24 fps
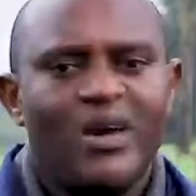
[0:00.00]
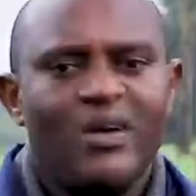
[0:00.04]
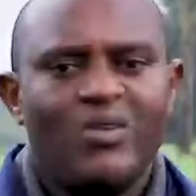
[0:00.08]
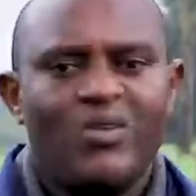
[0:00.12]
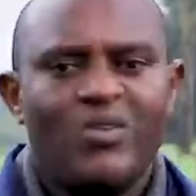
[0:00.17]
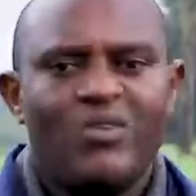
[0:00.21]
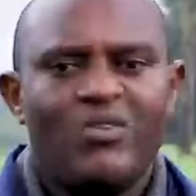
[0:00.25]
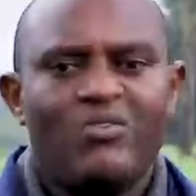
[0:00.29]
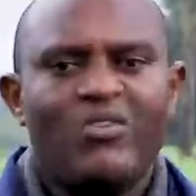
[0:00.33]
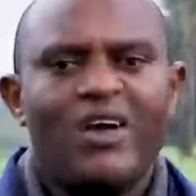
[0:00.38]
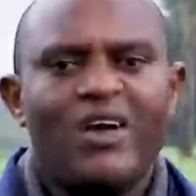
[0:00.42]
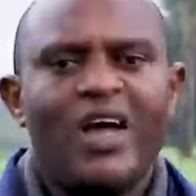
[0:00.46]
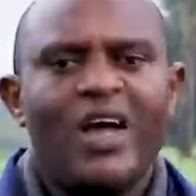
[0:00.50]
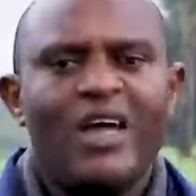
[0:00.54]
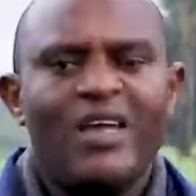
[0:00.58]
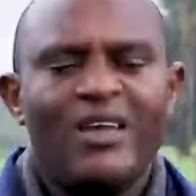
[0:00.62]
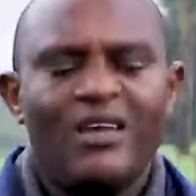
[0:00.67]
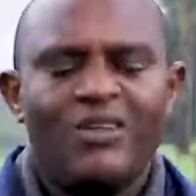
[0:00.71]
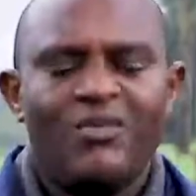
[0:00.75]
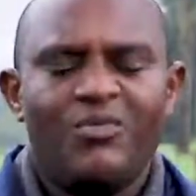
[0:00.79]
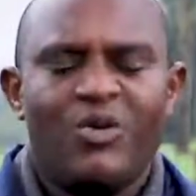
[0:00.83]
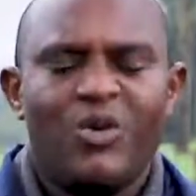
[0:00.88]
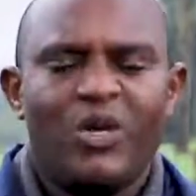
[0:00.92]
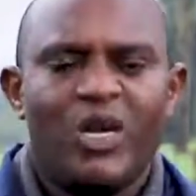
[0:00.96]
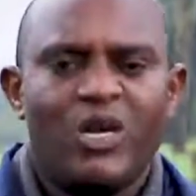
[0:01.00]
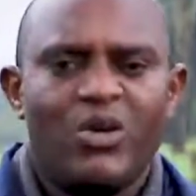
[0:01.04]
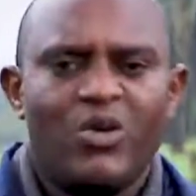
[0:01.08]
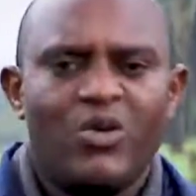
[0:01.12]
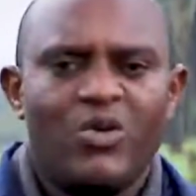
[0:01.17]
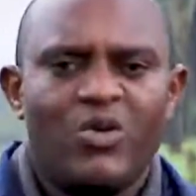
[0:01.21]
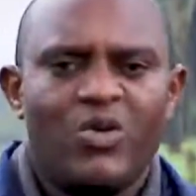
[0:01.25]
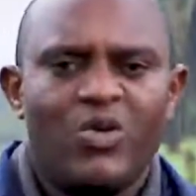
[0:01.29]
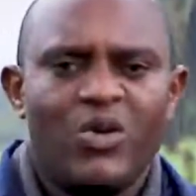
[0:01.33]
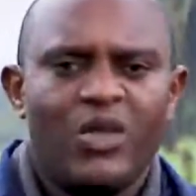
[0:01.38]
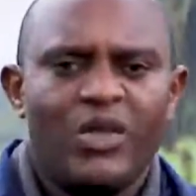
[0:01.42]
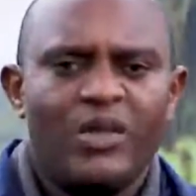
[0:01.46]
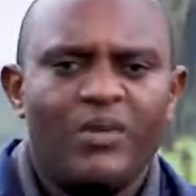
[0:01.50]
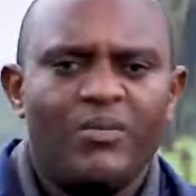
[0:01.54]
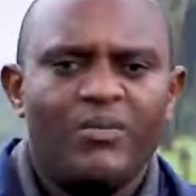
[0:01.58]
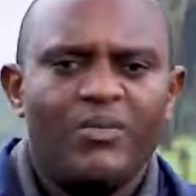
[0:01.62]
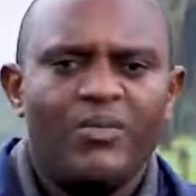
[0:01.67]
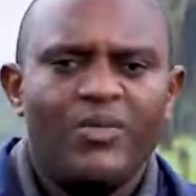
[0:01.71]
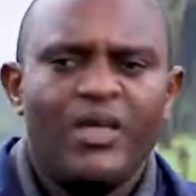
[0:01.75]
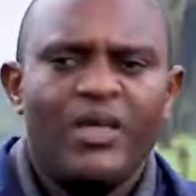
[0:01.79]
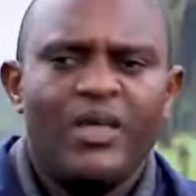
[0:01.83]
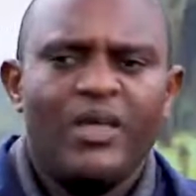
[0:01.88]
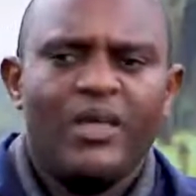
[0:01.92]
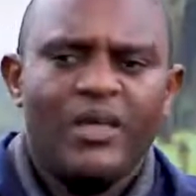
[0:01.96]
out of Irish potato growing.
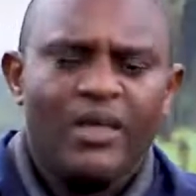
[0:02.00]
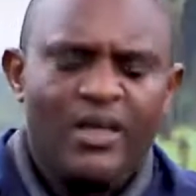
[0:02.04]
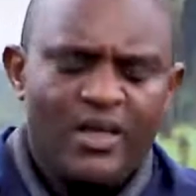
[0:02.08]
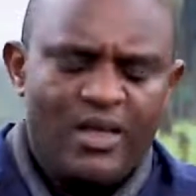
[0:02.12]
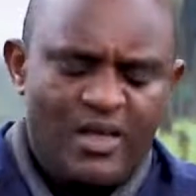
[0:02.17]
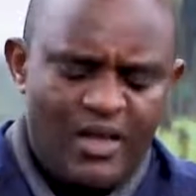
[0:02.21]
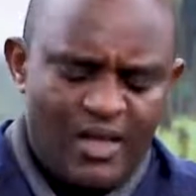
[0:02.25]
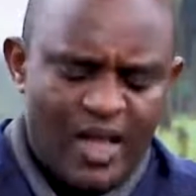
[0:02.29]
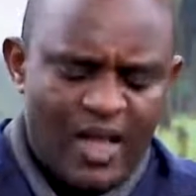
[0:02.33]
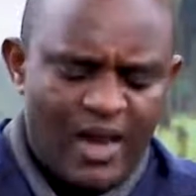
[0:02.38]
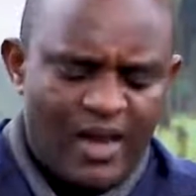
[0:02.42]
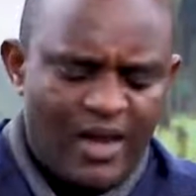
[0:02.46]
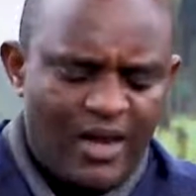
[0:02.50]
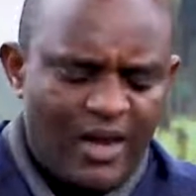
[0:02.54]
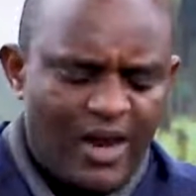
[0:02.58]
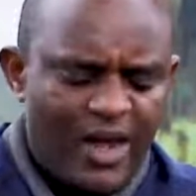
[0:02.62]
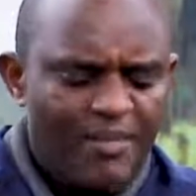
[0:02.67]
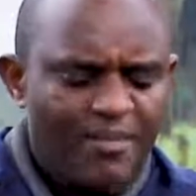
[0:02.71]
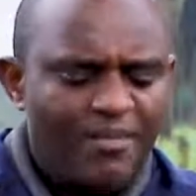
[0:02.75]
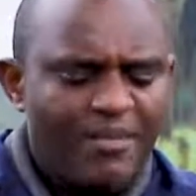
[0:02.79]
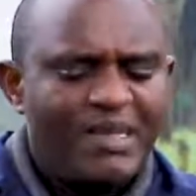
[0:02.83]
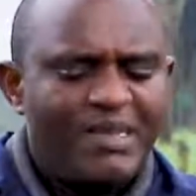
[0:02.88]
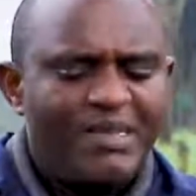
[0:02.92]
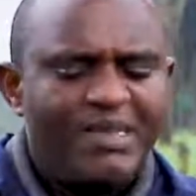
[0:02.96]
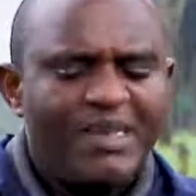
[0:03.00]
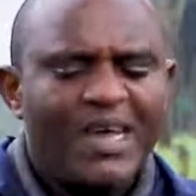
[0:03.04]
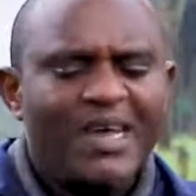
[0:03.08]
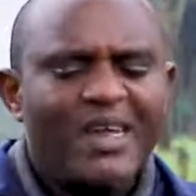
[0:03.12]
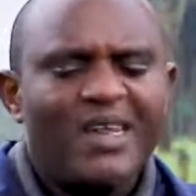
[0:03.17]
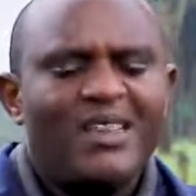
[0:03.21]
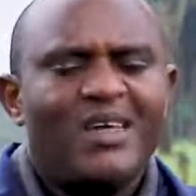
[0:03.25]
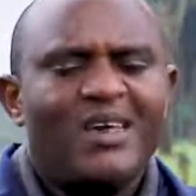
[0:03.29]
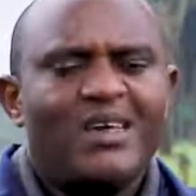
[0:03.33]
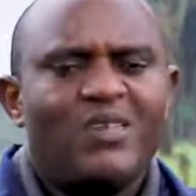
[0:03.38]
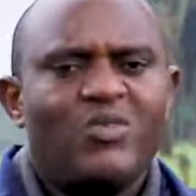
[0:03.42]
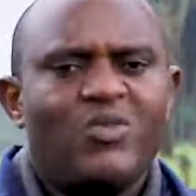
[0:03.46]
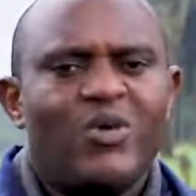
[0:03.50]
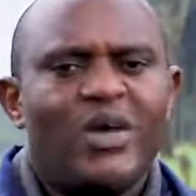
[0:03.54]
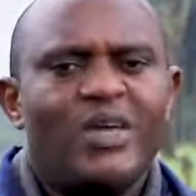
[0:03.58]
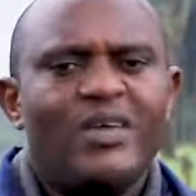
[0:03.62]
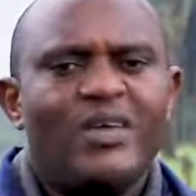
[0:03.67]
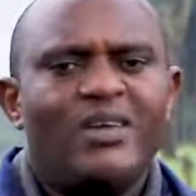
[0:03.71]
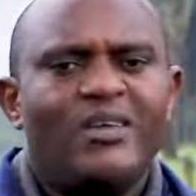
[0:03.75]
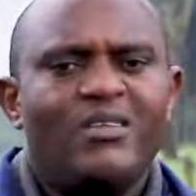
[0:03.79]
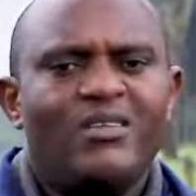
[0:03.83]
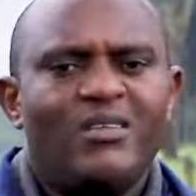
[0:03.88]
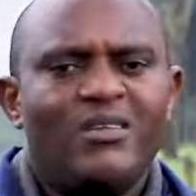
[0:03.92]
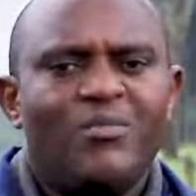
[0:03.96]
And basically, that's why
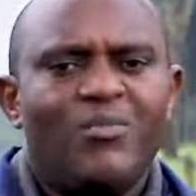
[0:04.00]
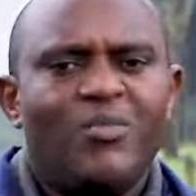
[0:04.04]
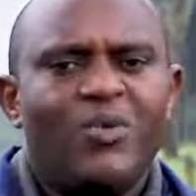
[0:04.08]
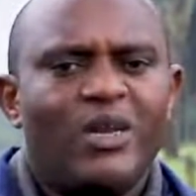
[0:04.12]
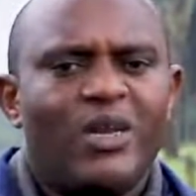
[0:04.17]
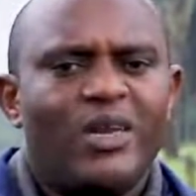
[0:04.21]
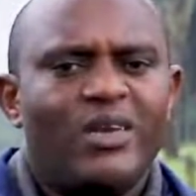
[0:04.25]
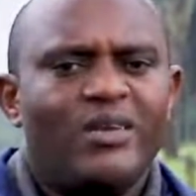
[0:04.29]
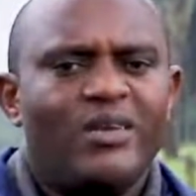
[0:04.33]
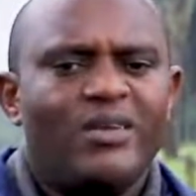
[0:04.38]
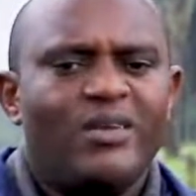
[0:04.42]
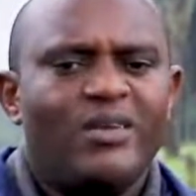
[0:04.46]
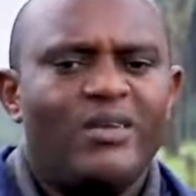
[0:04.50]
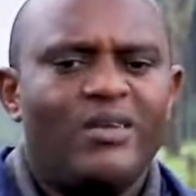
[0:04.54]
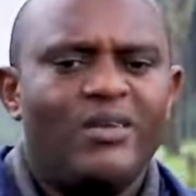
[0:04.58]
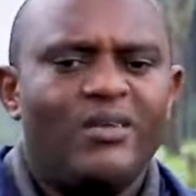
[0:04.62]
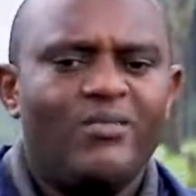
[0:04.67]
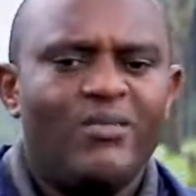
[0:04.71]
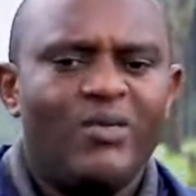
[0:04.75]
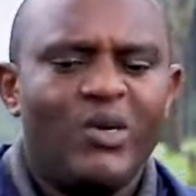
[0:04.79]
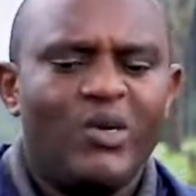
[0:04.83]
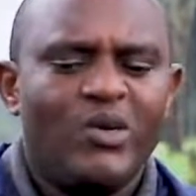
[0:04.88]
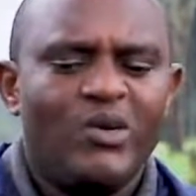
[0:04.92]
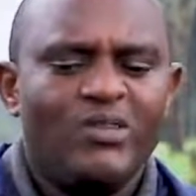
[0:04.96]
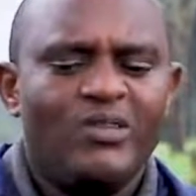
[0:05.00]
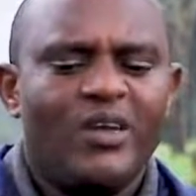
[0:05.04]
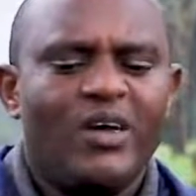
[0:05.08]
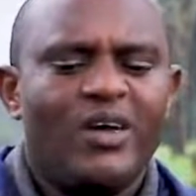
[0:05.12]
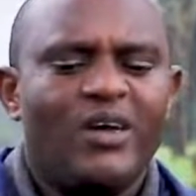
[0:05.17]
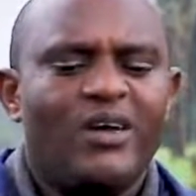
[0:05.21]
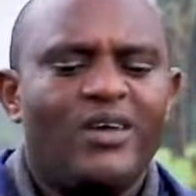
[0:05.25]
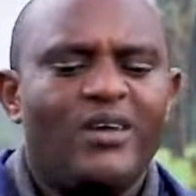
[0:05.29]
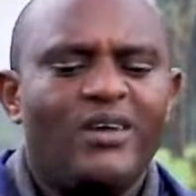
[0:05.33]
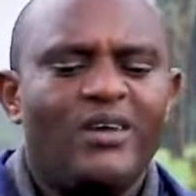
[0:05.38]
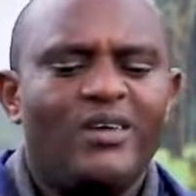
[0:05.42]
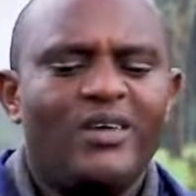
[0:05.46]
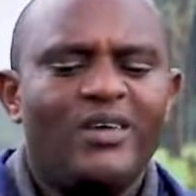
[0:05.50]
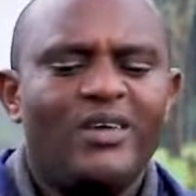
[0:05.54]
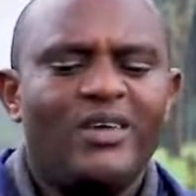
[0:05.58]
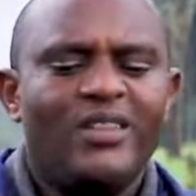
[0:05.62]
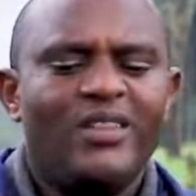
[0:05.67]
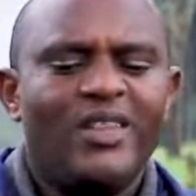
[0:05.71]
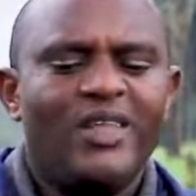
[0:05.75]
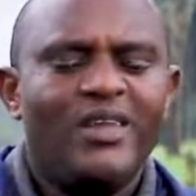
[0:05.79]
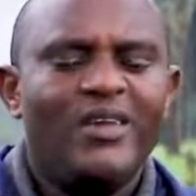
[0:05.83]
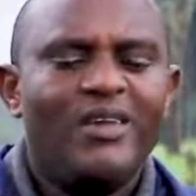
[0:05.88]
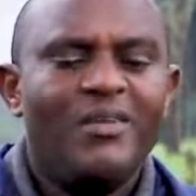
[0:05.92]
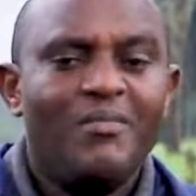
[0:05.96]
it is important, because
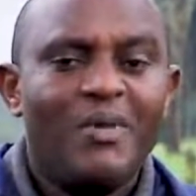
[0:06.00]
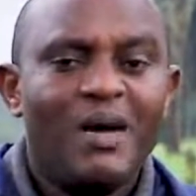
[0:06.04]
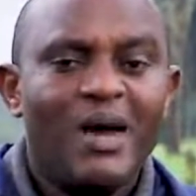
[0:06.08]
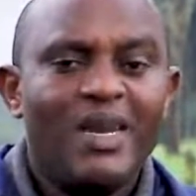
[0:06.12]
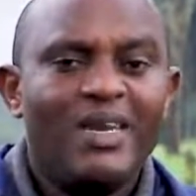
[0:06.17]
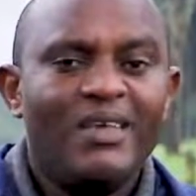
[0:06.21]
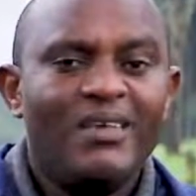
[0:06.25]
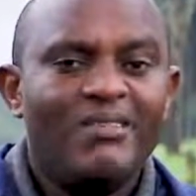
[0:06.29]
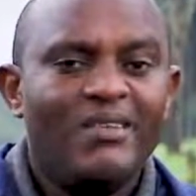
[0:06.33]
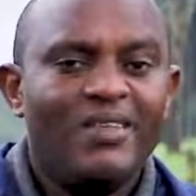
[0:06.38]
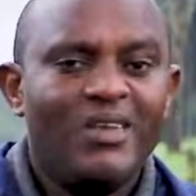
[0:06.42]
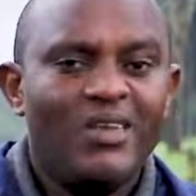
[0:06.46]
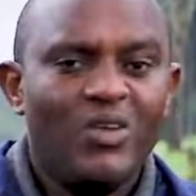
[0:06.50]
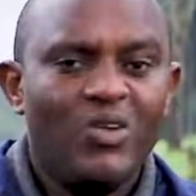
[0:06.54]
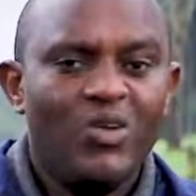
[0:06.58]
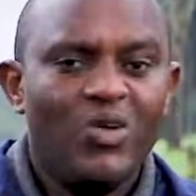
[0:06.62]
the demand is still